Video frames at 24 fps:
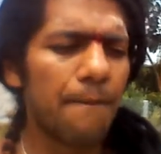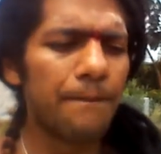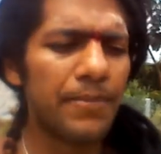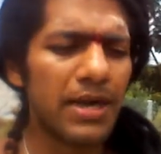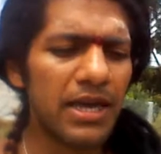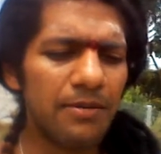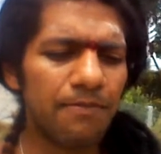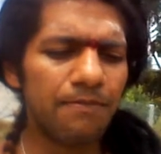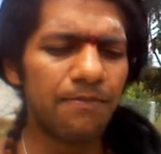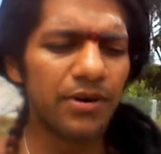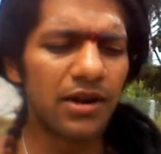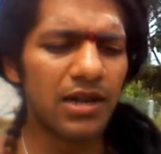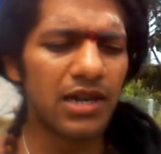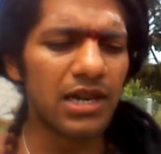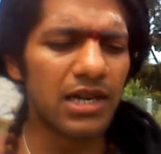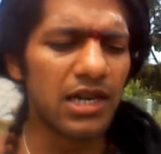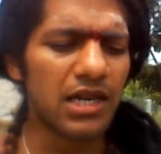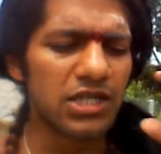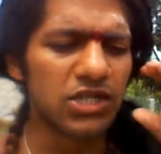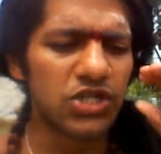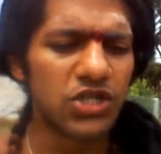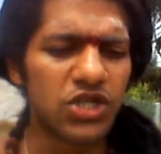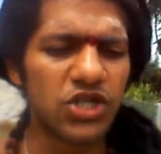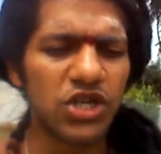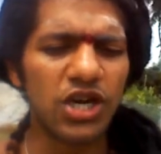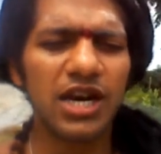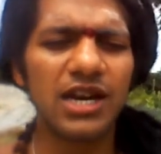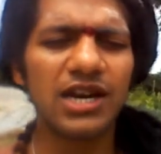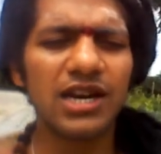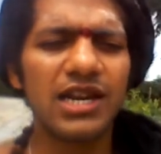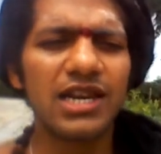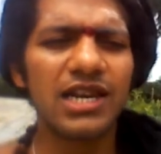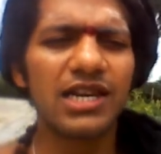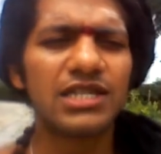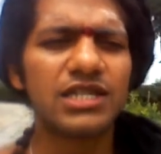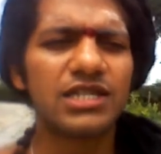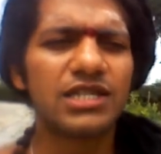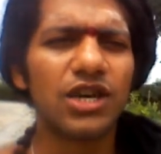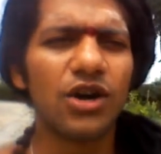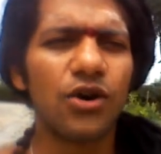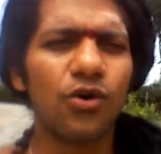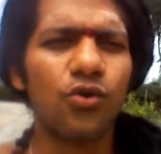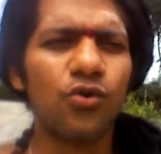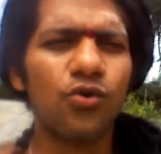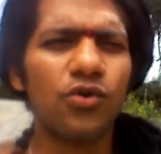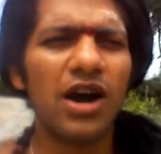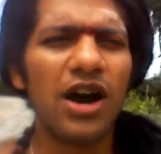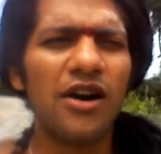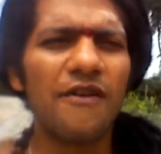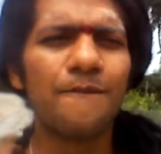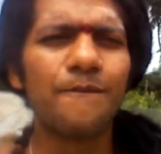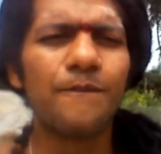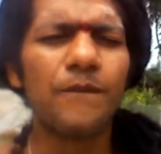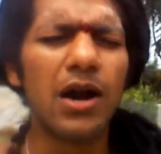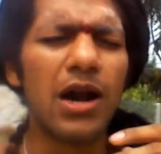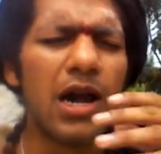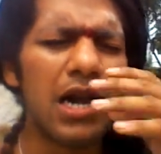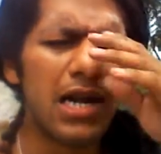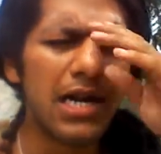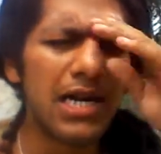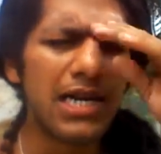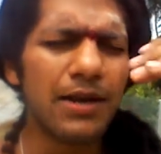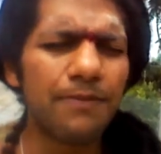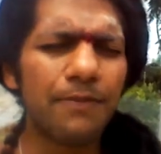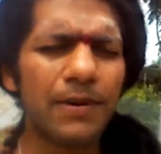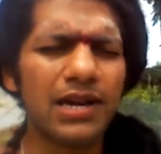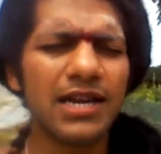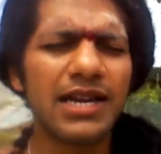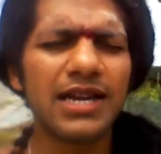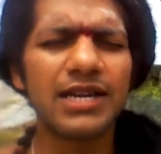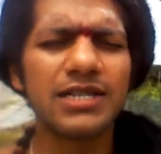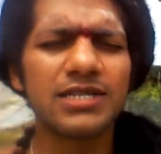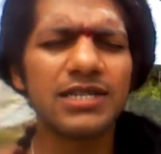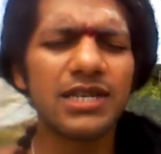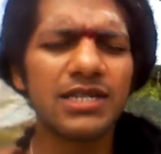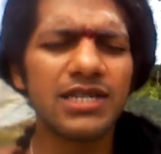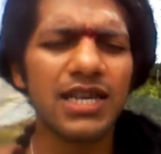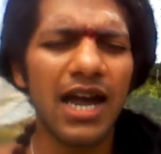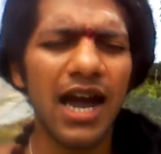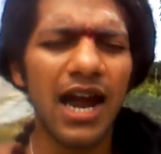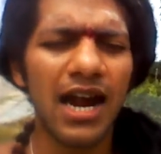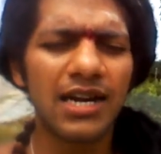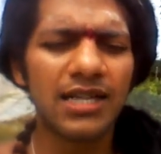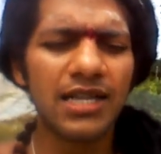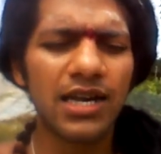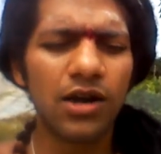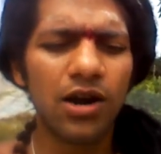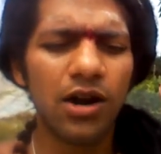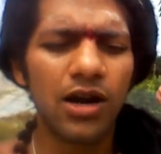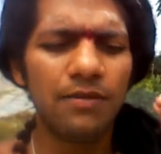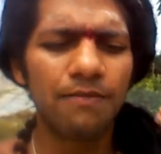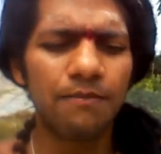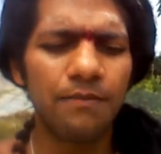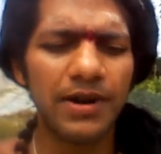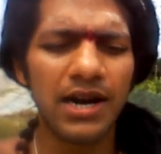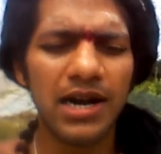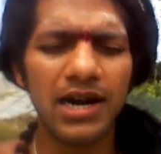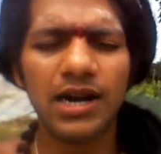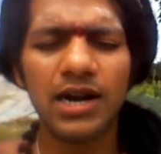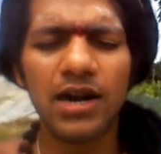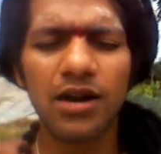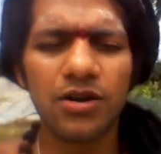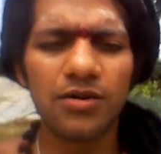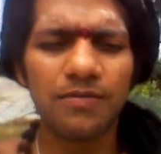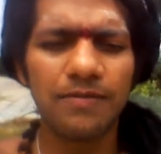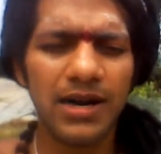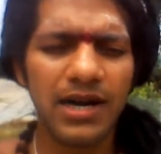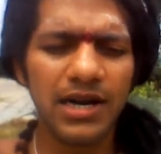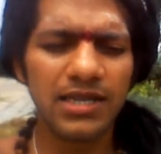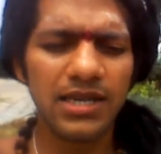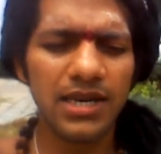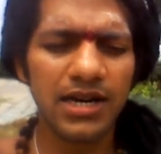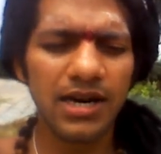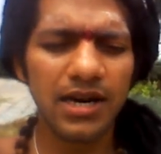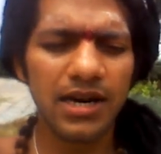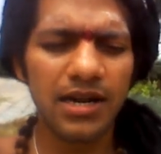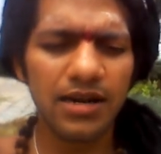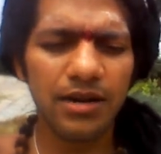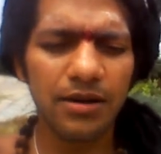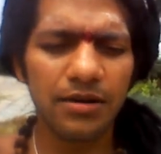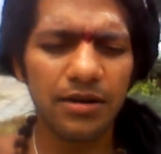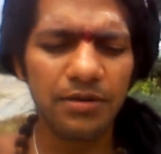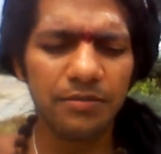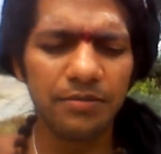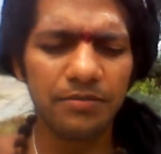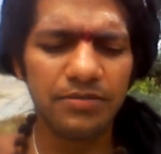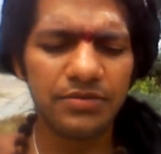People, journalists who have multiple cases and they got bailed out by their